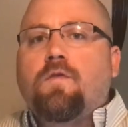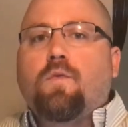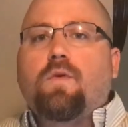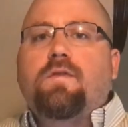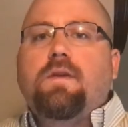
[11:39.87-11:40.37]

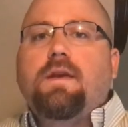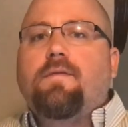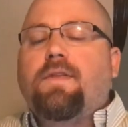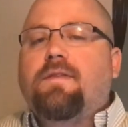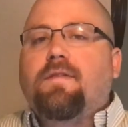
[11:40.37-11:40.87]
So we'll see
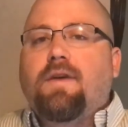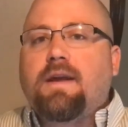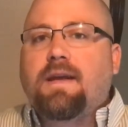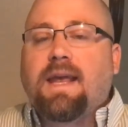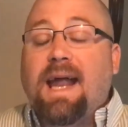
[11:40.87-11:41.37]
if this
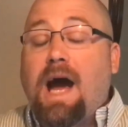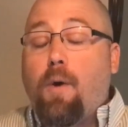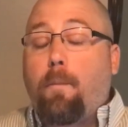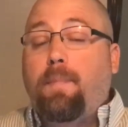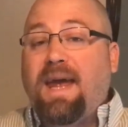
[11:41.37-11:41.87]
event can
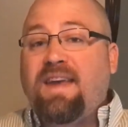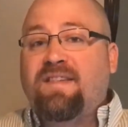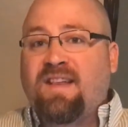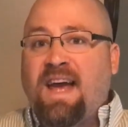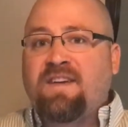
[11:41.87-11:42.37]

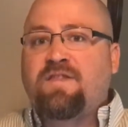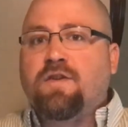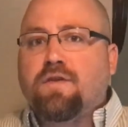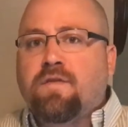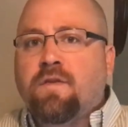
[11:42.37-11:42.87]
outpace last
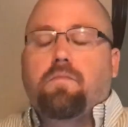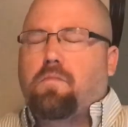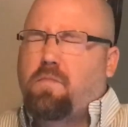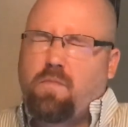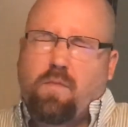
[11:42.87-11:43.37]
year's.
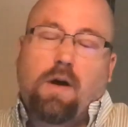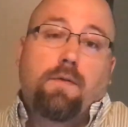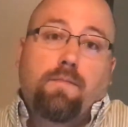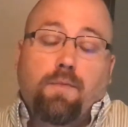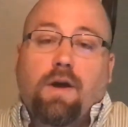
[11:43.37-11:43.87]

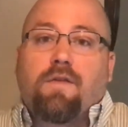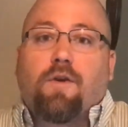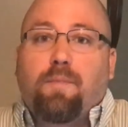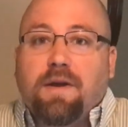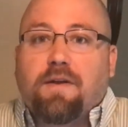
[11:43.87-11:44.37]
Well, we all
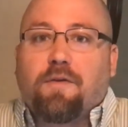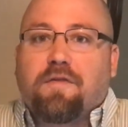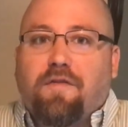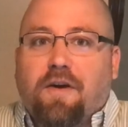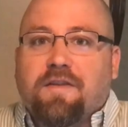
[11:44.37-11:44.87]
know
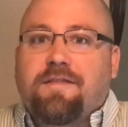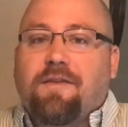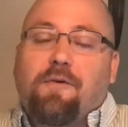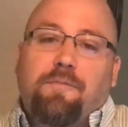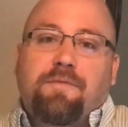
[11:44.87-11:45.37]
PLO's fun,
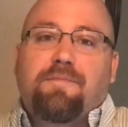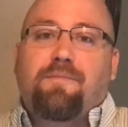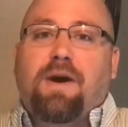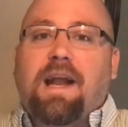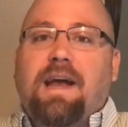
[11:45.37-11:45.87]
so
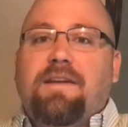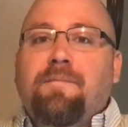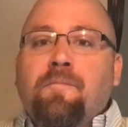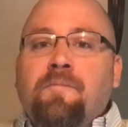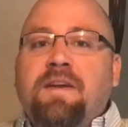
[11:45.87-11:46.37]
why not
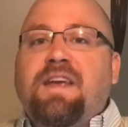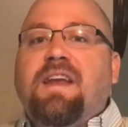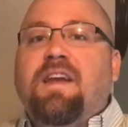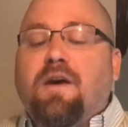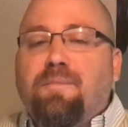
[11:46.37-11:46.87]

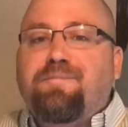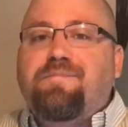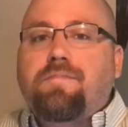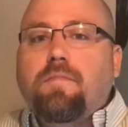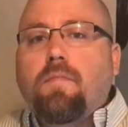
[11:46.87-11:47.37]
get in there?
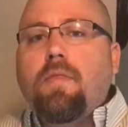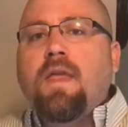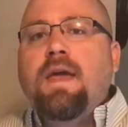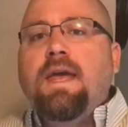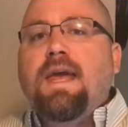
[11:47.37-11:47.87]

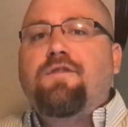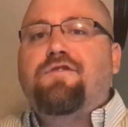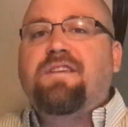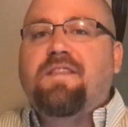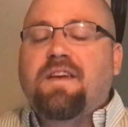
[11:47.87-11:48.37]

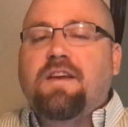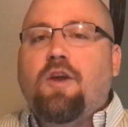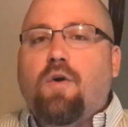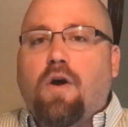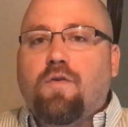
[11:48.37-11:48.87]
Interesting thing to
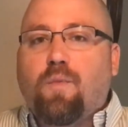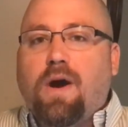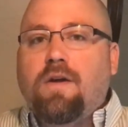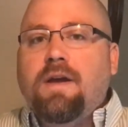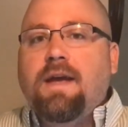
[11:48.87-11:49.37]
note as
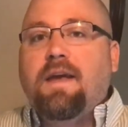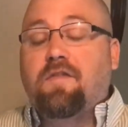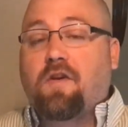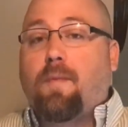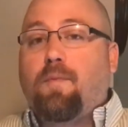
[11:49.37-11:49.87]
well
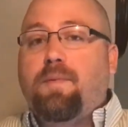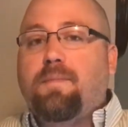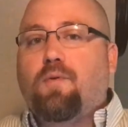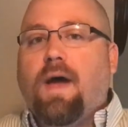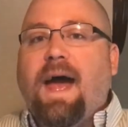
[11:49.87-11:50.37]
is a couple
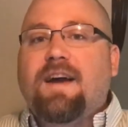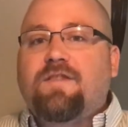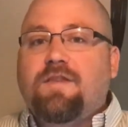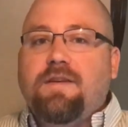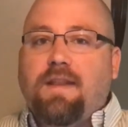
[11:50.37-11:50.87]
people
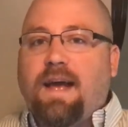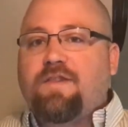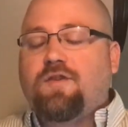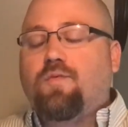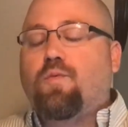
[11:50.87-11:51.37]
actually
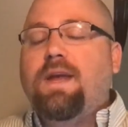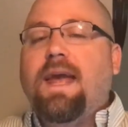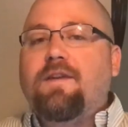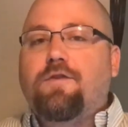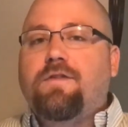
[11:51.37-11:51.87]
last year
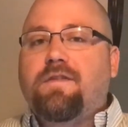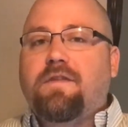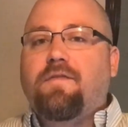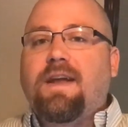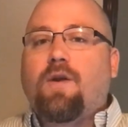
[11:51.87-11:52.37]
re entered
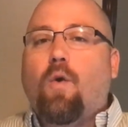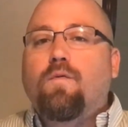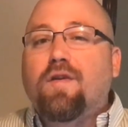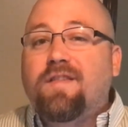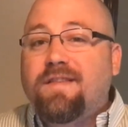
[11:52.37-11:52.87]
this event
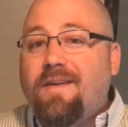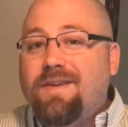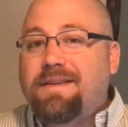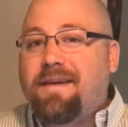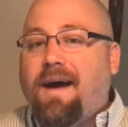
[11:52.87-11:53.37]
over
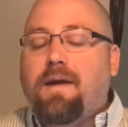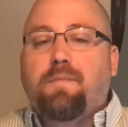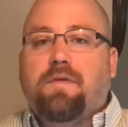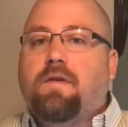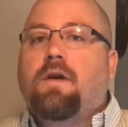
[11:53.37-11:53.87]
seven
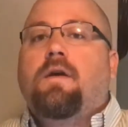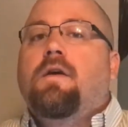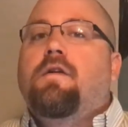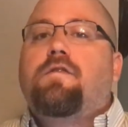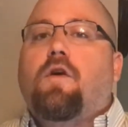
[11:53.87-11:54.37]
times.
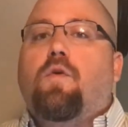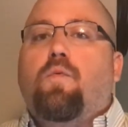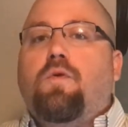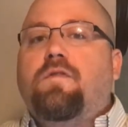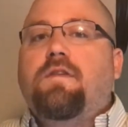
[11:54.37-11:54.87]

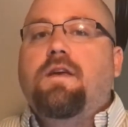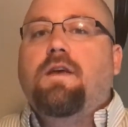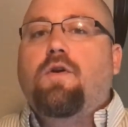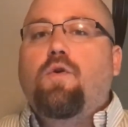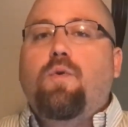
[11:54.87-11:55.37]
So we'll
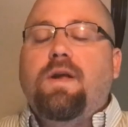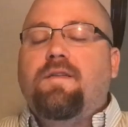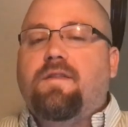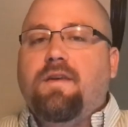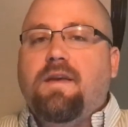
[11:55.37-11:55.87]
see who
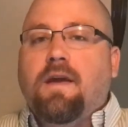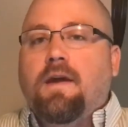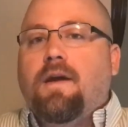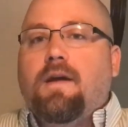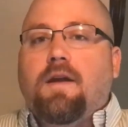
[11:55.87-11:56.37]
is the
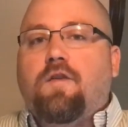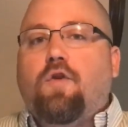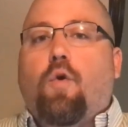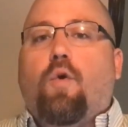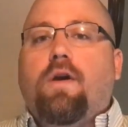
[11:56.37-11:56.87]

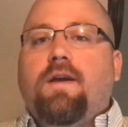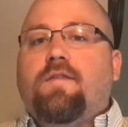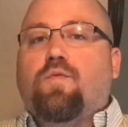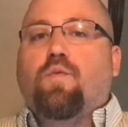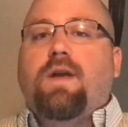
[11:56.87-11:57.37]

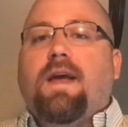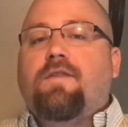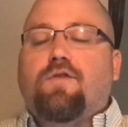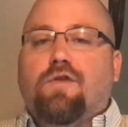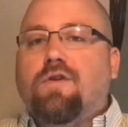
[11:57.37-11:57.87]
notorious
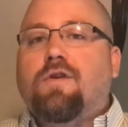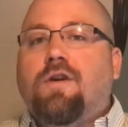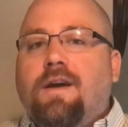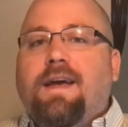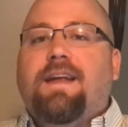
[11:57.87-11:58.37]

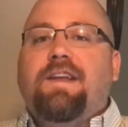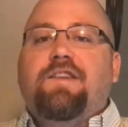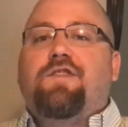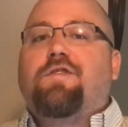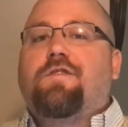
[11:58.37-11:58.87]
re-enterer in
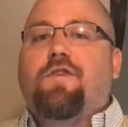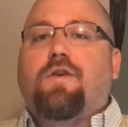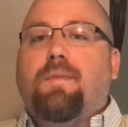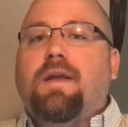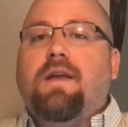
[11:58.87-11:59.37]
this year's
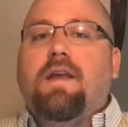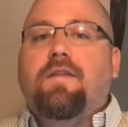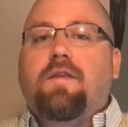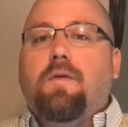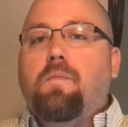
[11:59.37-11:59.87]
tournament. And
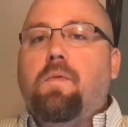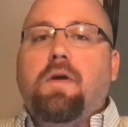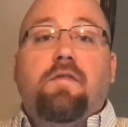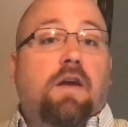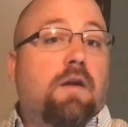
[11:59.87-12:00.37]

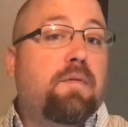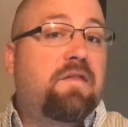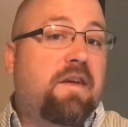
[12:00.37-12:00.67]
is it going to be